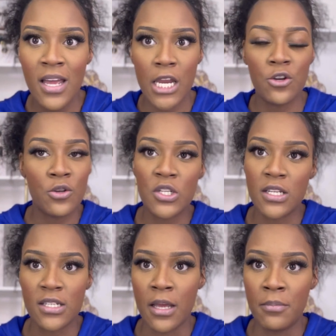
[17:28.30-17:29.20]
and you're using the
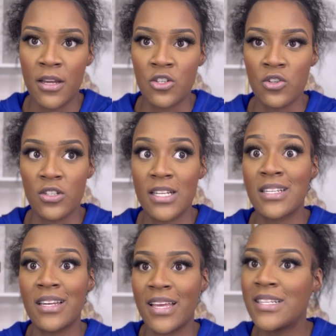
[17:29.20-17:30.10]
same pictures. That's
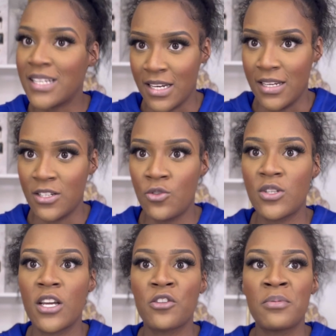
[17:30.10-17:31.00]
laziness.
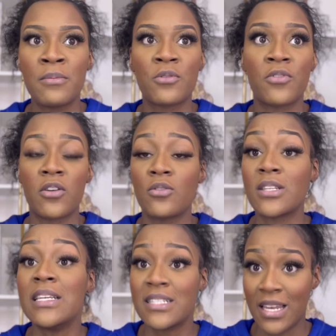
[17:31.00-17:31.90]
Using other people's photos
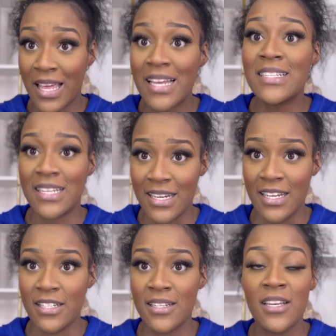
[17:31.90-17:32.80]
is
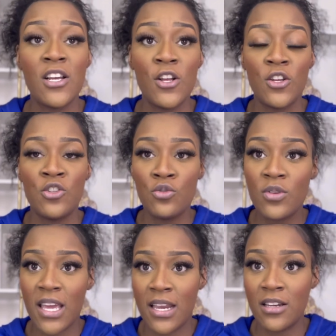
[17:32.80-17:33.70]
laziness. You
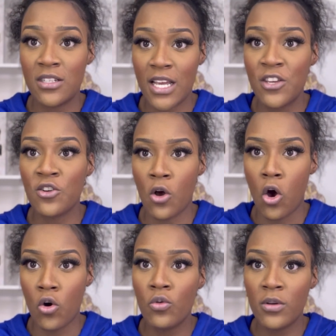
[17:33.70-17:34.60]
can take your
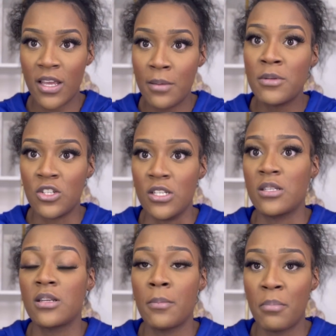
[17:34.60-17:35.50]
own
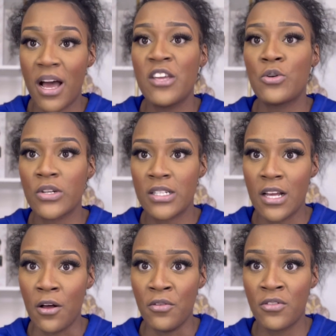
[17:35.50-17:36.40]
images by
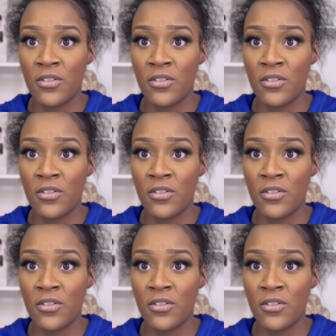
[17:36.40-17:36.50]
yourself.